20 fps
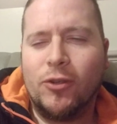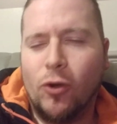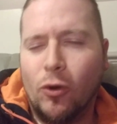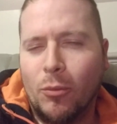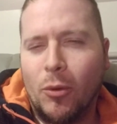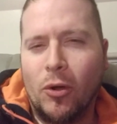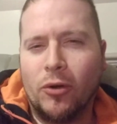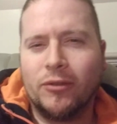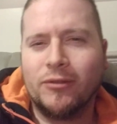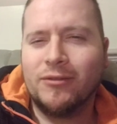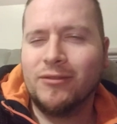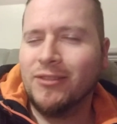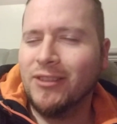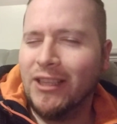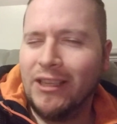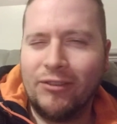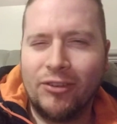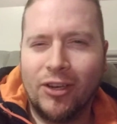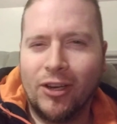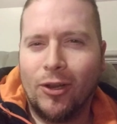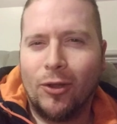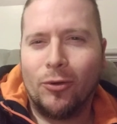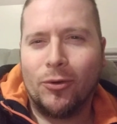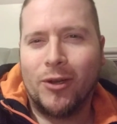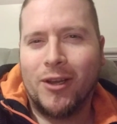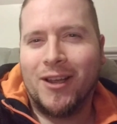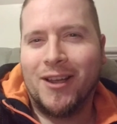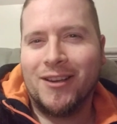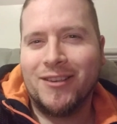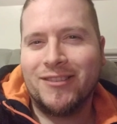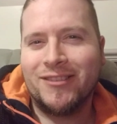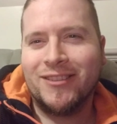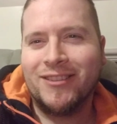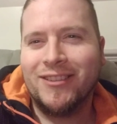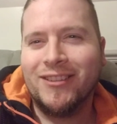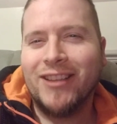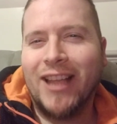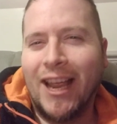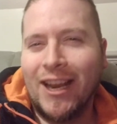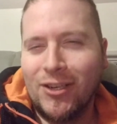Come on. Leave it alone, guys.
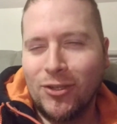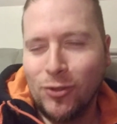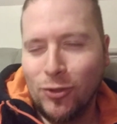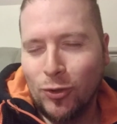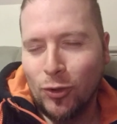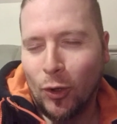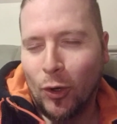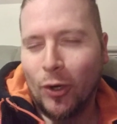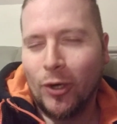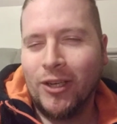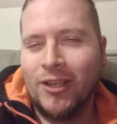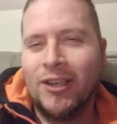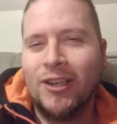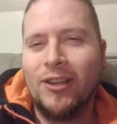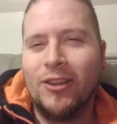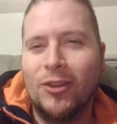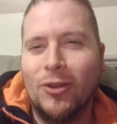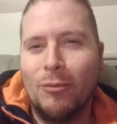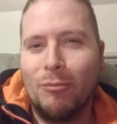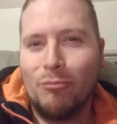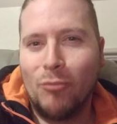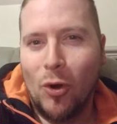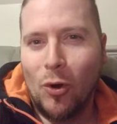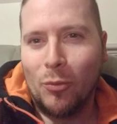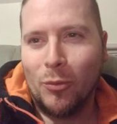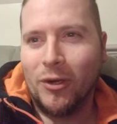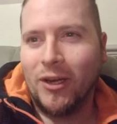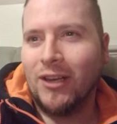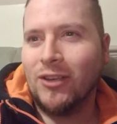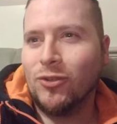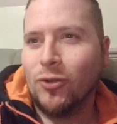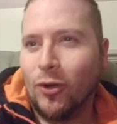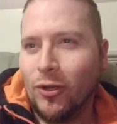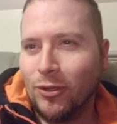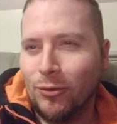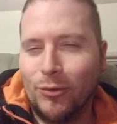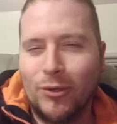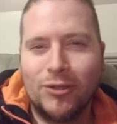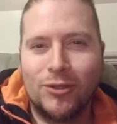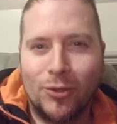Enjoy the moment,
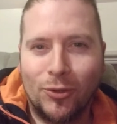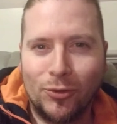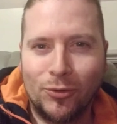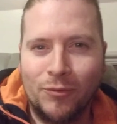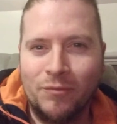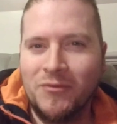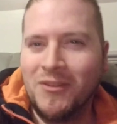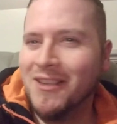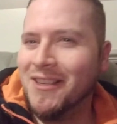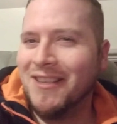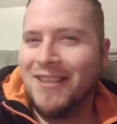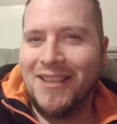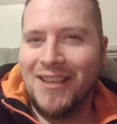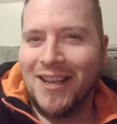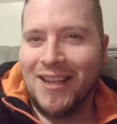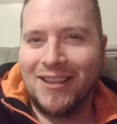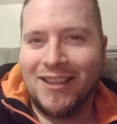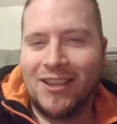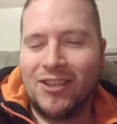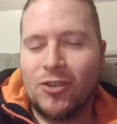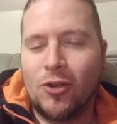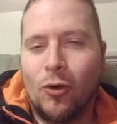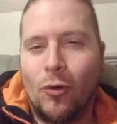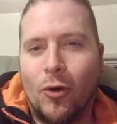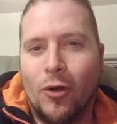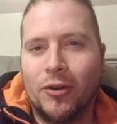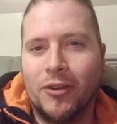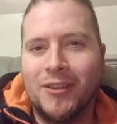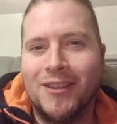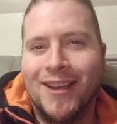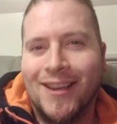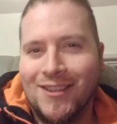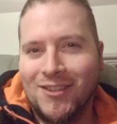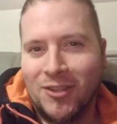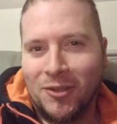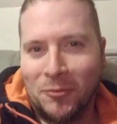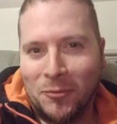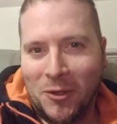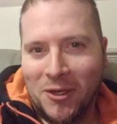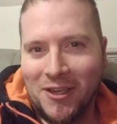enjoy the result, and let's go on
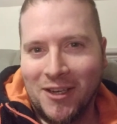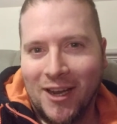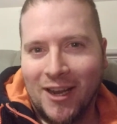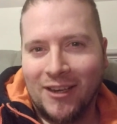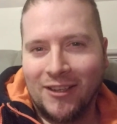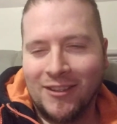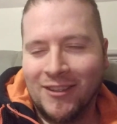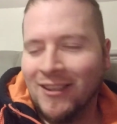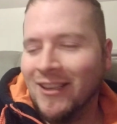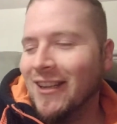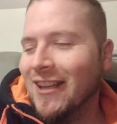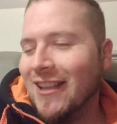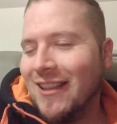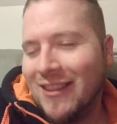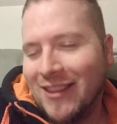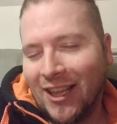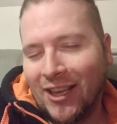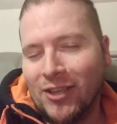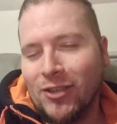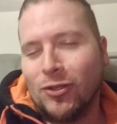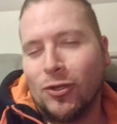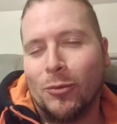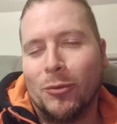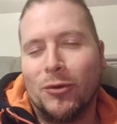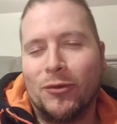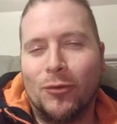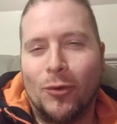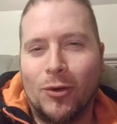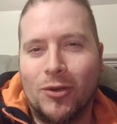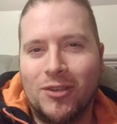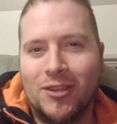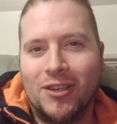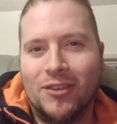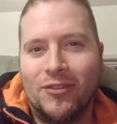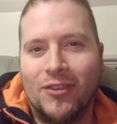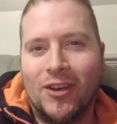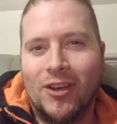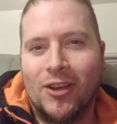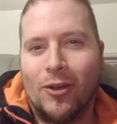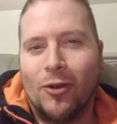into the weekend. Thank you so much for watching
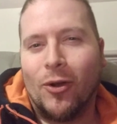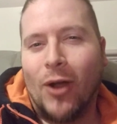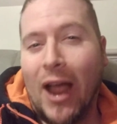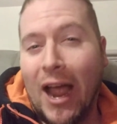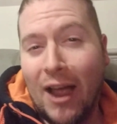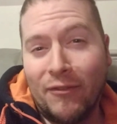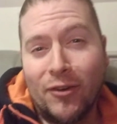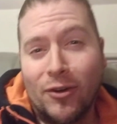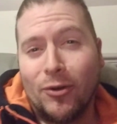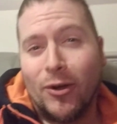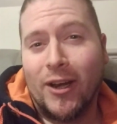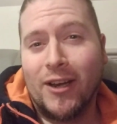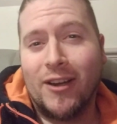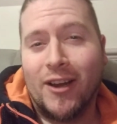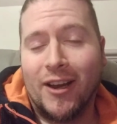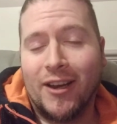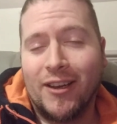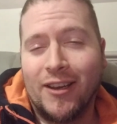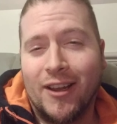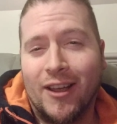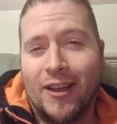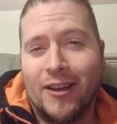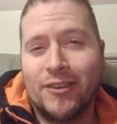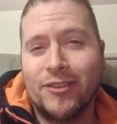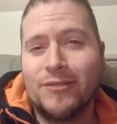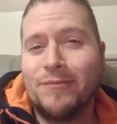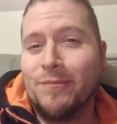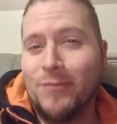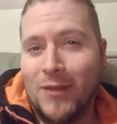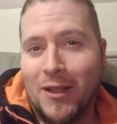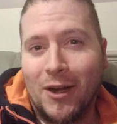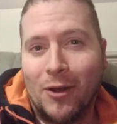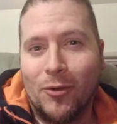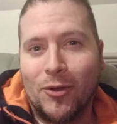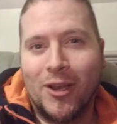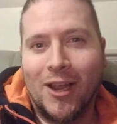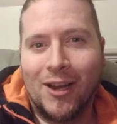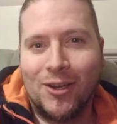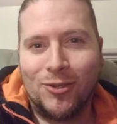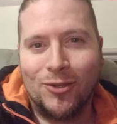this video. Have a great night, guys, and
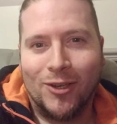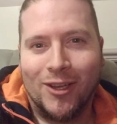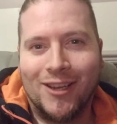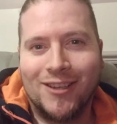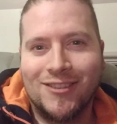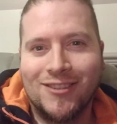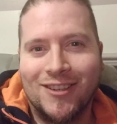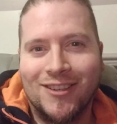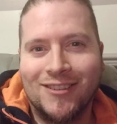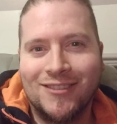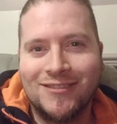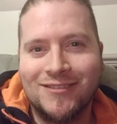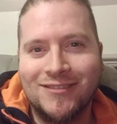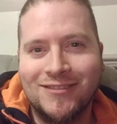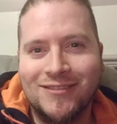I'll catch you later.